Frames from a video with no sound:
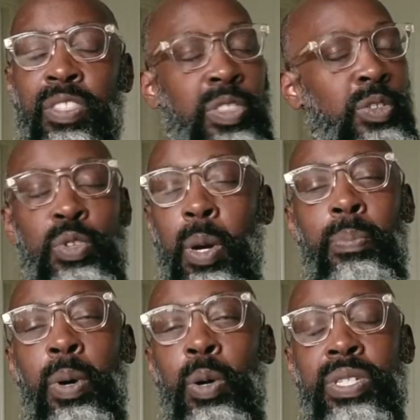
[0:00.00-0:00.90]
there's no
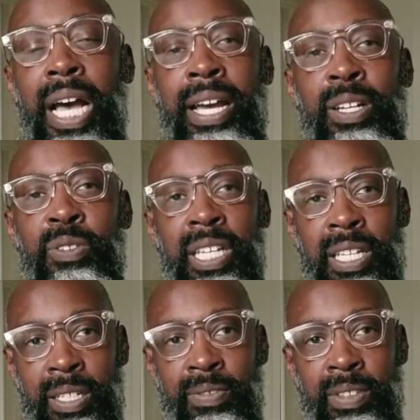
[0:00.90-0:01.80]
bow tied on the
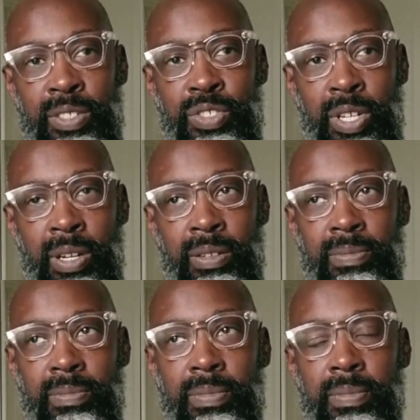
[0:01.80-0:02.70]
end of this show.
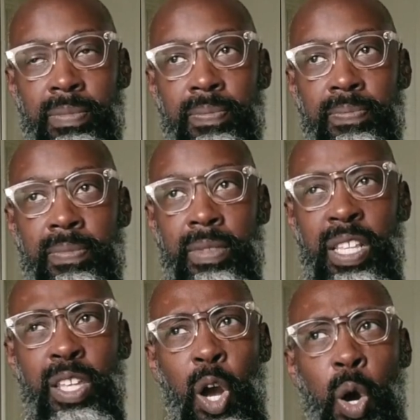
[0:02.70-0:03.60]

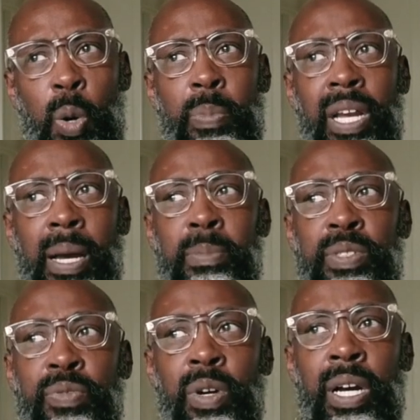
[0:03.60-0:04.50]
The hope comes
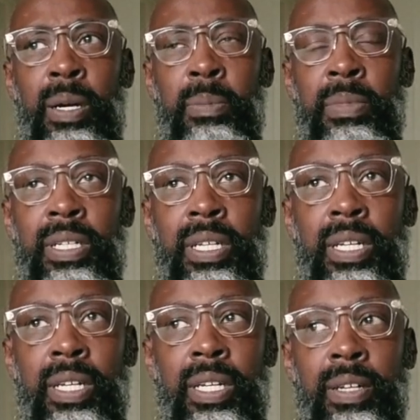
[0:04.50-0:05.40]
from
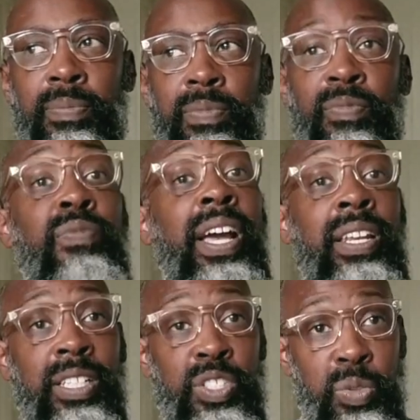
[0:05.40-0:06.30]

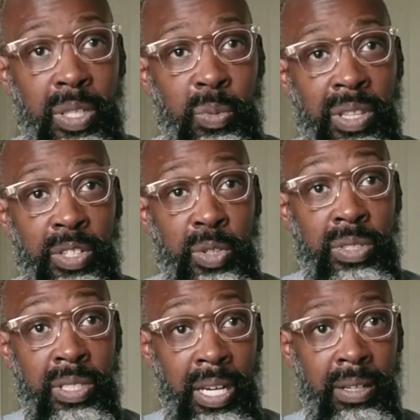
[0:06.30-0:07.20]
finding strength within
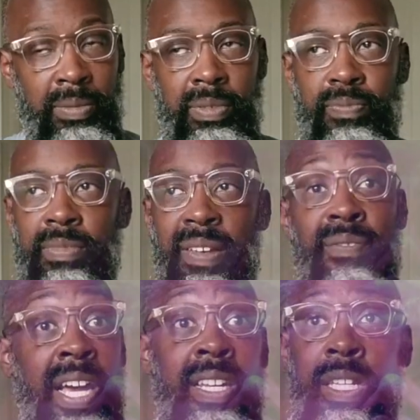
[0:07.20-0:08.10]
yourself,
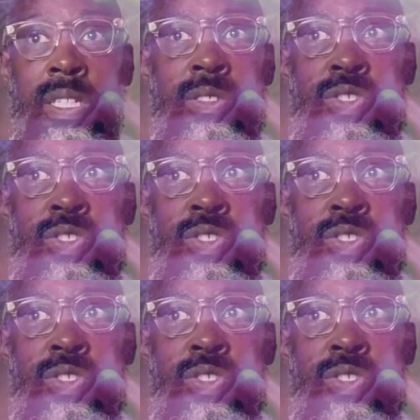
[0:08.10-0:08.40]
finding